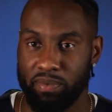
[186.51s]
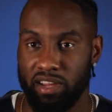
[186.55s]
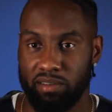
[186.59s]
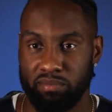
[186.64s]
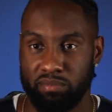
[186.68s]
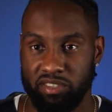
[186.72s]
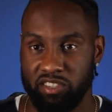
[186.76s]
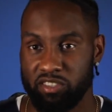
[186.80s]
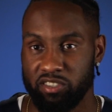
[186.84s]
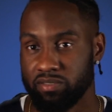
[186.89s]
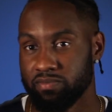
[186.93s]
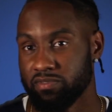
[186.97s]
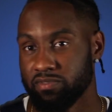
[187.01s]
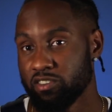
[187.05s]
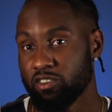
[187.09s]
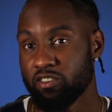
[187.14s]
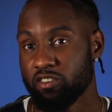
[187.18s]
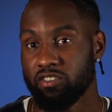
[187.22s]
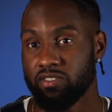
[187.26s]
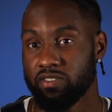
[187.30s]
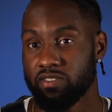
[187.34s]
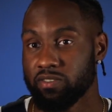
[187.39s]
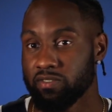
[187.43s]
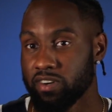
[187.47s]
I'll be
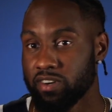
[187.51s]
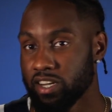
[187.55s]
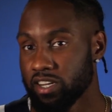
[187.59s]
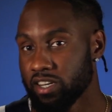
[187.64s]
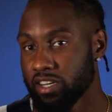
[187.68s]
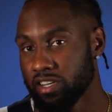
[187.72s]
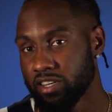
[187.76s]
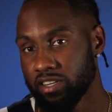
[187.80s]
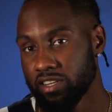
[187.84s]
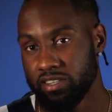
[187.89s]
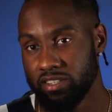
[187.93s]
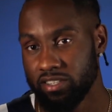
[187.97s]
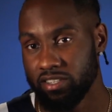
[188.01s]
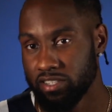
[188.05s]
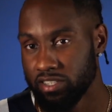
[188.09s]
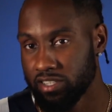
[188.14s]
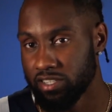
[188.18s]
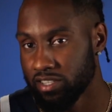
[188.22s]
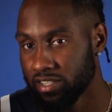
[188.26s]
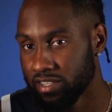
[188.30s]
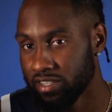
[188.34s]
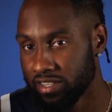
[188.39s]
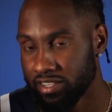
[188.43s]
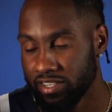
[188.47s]
touring right now
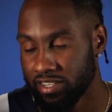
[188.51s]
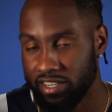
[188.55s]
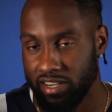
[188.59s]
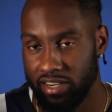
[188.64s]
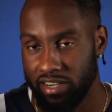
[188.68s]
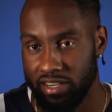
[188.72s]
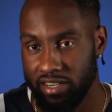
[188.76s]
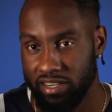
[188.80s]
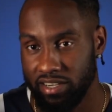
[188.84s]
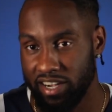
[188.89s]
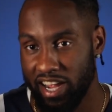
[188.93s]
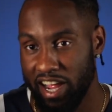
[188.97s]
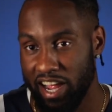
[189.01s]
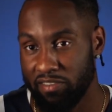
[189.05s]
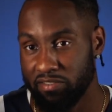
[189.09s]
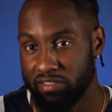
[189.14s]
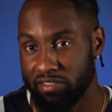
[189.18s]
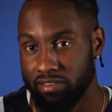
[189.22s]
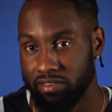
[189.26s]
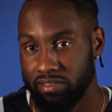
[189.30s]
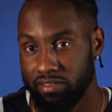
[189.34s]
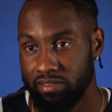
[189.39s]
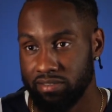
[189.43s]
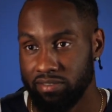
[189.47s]

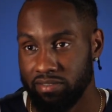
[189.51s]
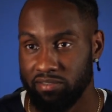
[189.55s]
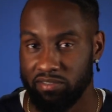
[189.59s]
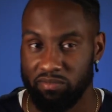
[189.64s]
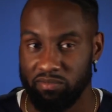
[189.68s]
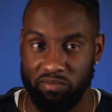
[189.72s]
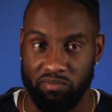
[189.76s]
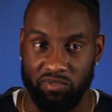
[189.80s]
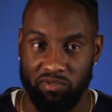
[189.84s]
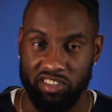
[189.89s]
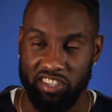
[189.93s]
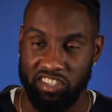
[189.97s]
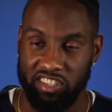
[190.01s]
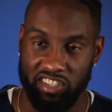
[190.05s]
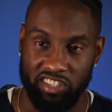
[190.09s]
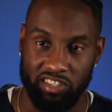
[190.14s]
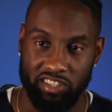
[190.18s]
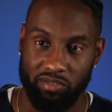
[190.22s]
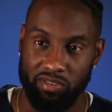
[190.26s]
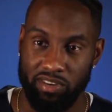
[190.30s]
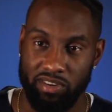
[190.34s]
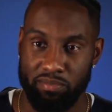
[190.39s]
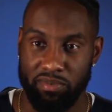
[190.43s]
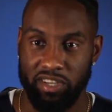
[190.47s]
after releasing
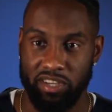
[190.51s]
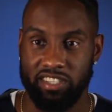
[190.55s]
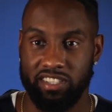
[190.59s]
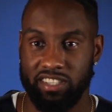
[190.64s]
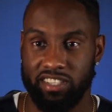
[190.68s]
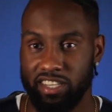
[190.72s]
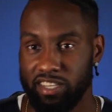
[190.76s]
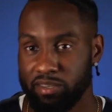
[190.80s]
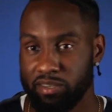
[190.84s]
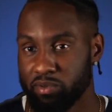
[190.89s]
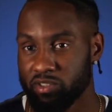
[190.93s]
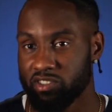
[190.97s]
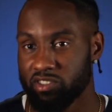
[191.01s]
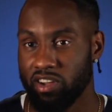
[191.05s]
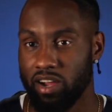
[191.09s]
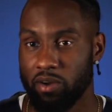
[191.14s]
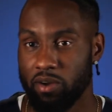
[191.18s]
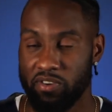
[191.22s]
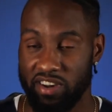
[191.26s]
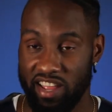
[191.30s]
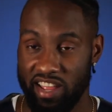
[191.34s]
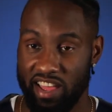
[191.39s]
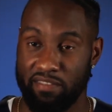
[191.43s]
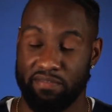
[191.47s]
three mixtapes, so I
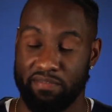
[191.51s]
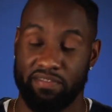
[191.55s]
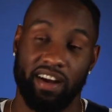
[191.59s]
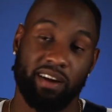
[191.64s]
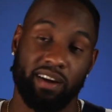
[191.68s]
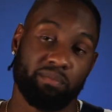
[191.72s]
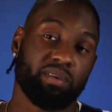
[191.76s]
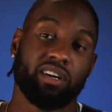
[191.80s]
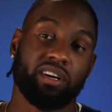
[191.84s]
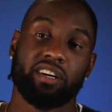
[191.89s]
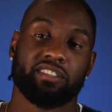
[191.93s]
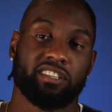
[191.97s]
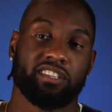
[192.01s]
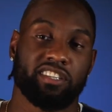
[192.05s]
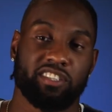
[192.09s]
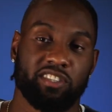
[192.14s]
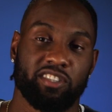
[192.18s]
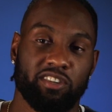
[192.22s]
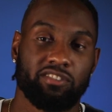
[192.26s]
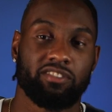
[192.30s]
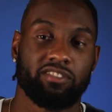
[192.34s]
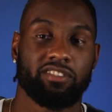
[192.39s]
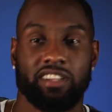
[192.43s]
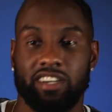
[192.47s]
would have five projects
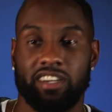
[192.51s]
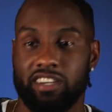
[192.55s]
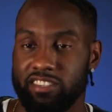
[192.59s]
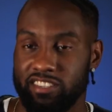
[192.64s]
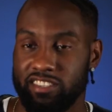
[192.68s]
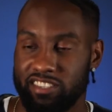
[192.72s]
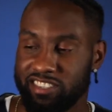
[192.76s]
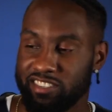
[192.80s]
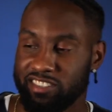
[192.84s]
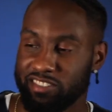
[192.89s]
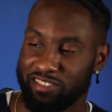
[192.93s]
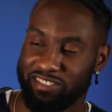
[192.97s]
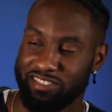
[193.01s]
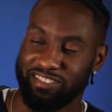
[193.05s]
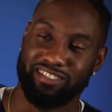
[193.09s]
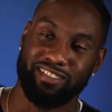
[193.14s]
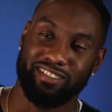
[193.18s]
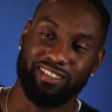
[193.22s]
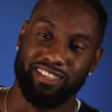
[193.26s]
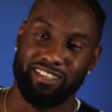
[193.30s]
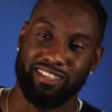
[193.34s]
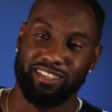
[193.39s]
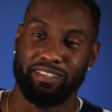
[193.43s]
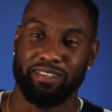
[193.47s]
total out, and this is,
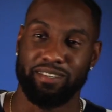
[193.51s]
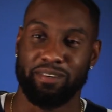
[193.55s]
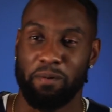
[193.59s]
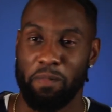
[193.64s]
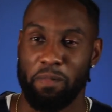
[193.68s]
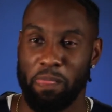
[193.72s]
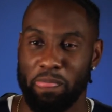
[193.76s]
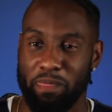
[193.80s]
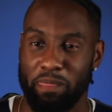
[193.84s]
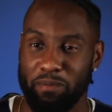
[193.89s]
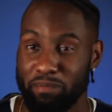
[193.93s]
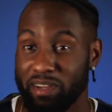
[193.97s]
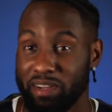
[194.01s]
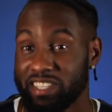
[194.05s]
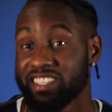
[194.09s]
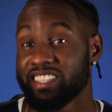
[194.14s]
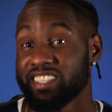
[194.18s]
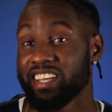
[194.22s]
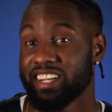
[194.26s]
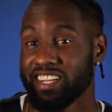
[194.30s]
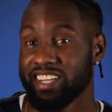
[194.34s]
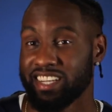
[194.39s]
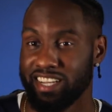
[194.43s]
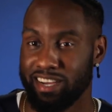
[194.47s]
you know, my
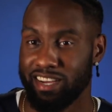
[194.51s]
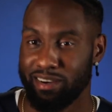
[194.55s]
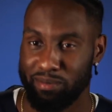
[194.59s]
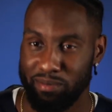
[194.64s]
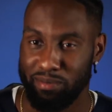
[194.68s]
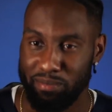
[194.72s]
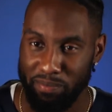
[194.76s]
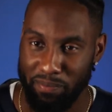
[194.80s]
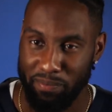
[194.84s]
second album.